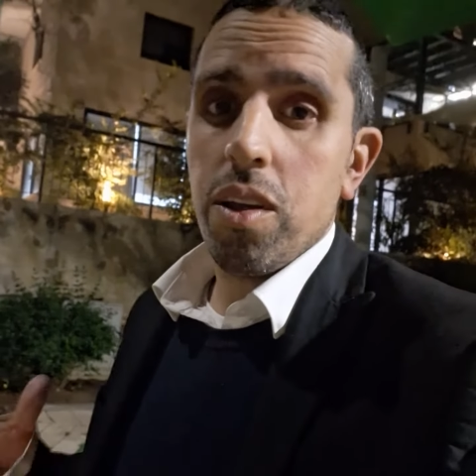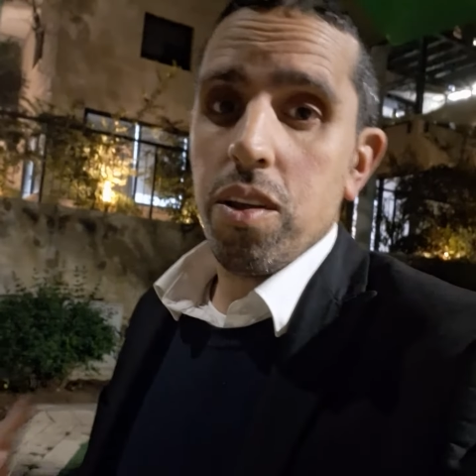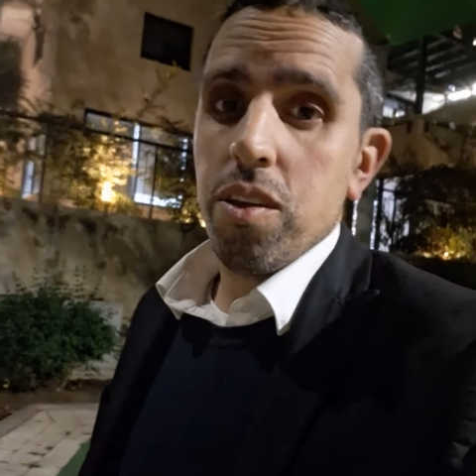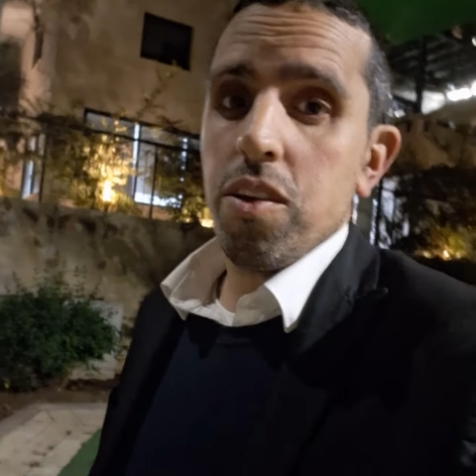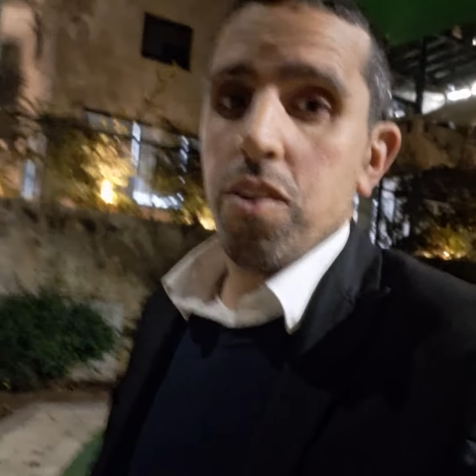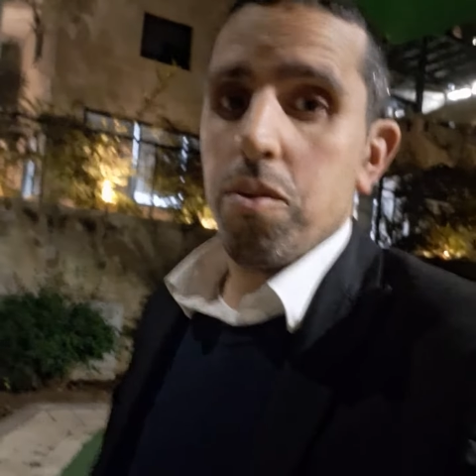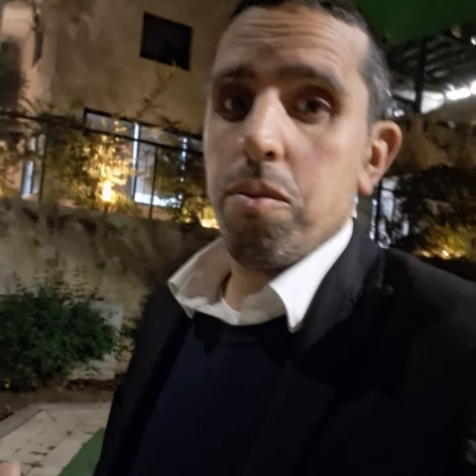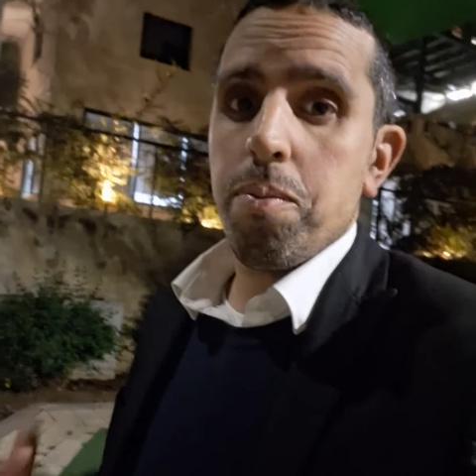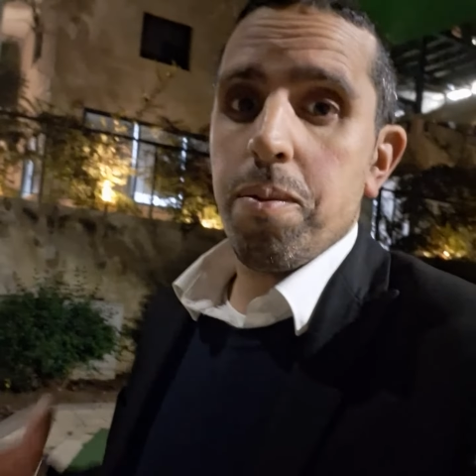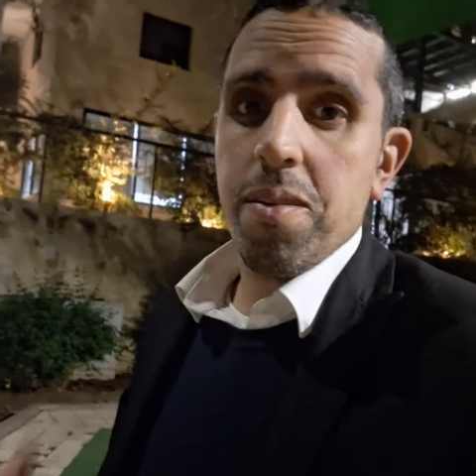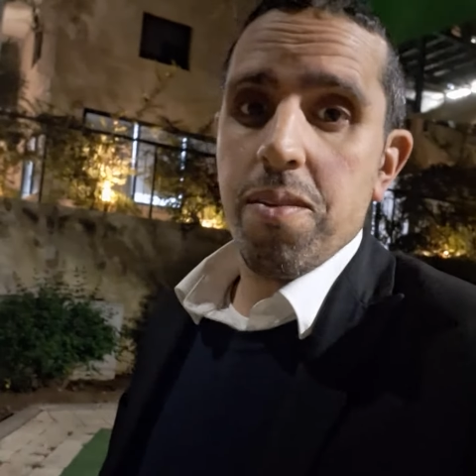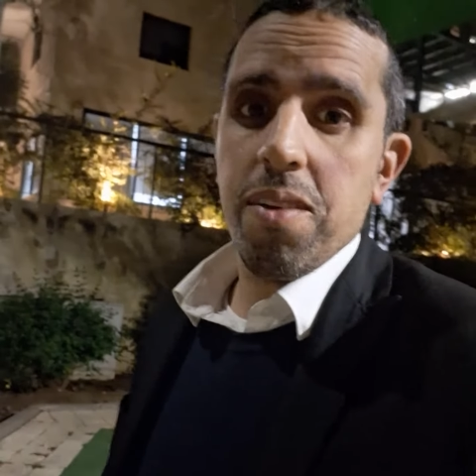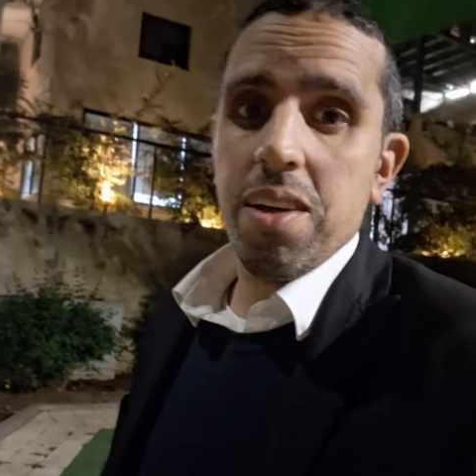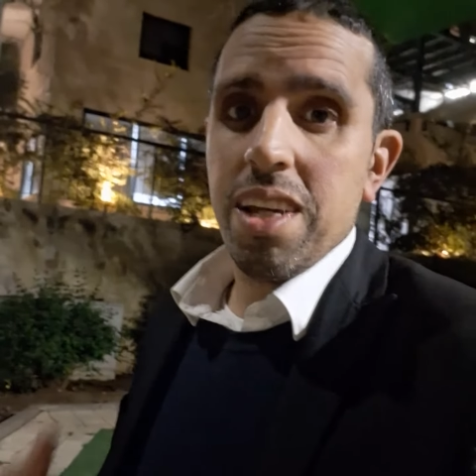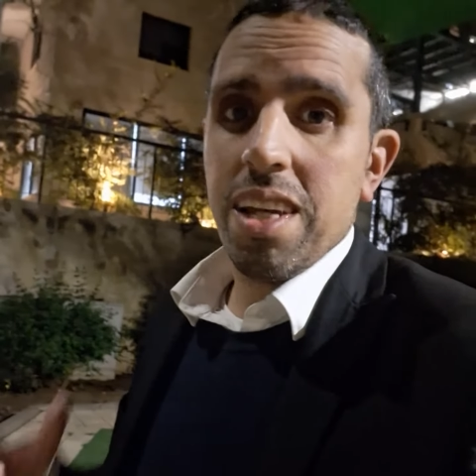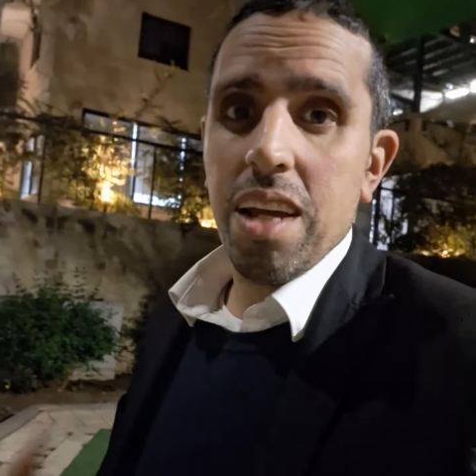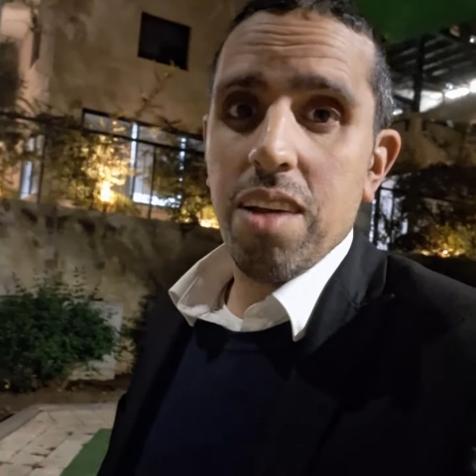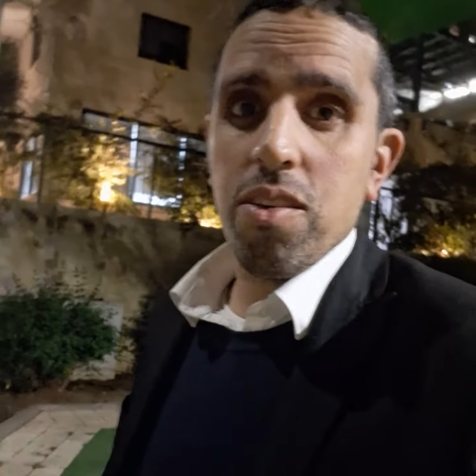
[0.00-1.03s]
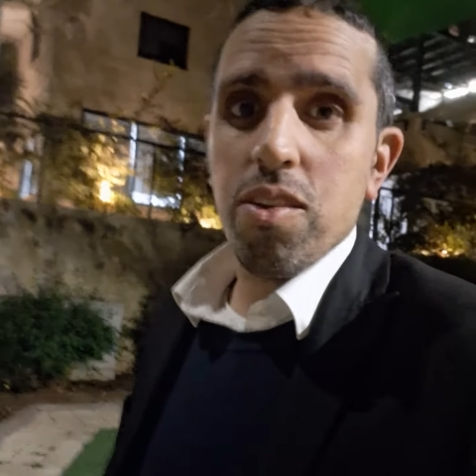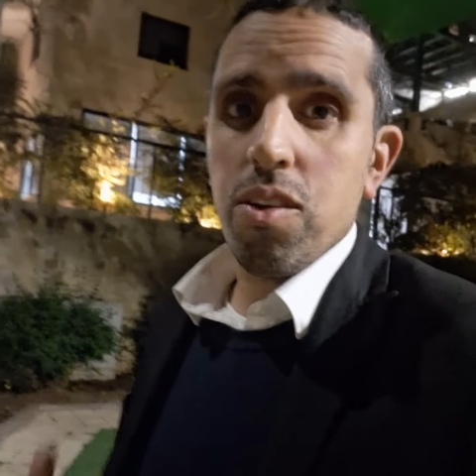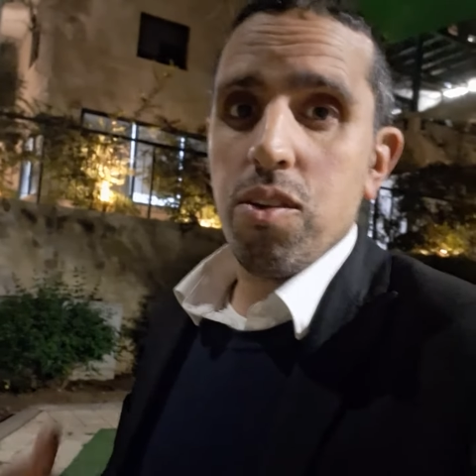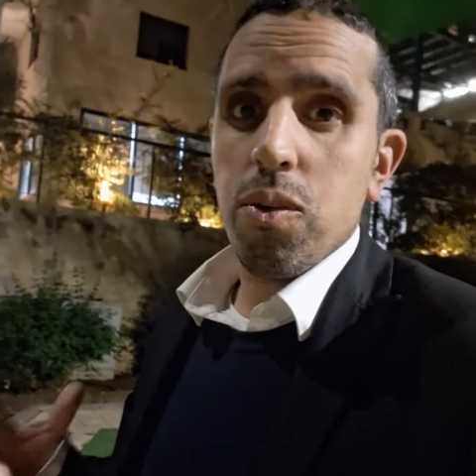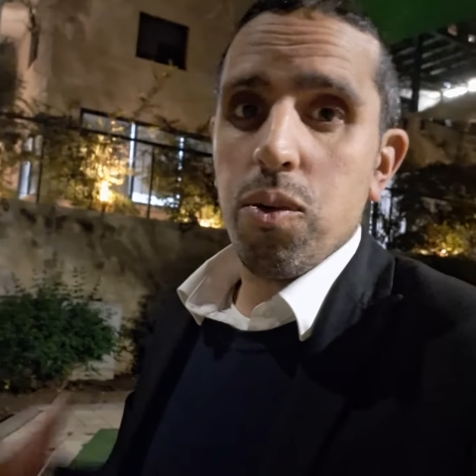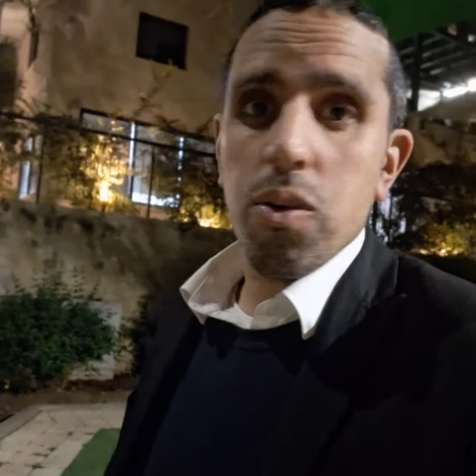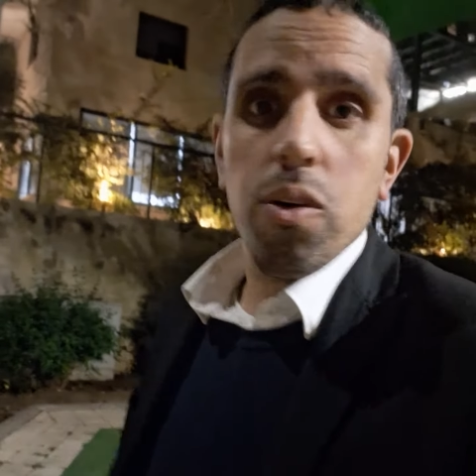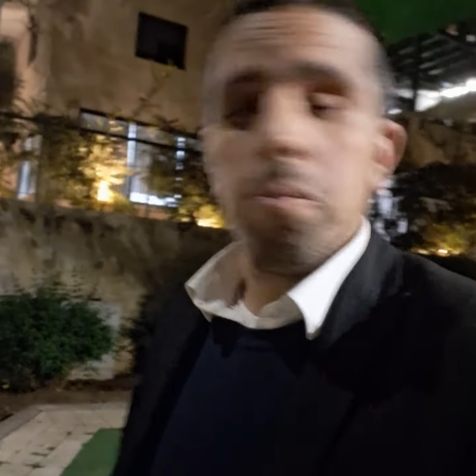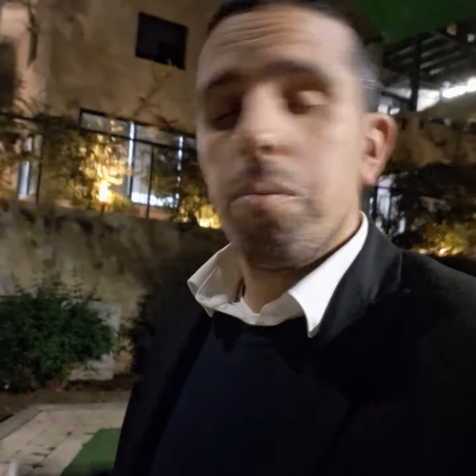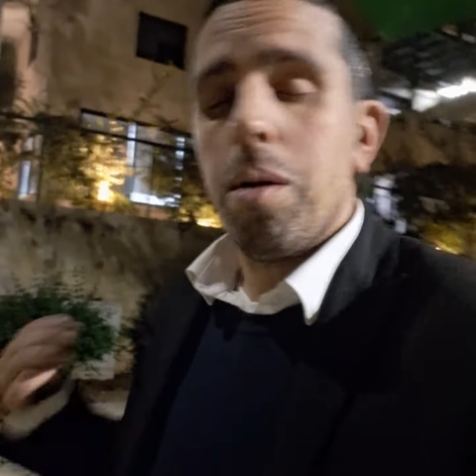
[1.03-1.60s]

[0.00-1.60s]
in specific cases or not.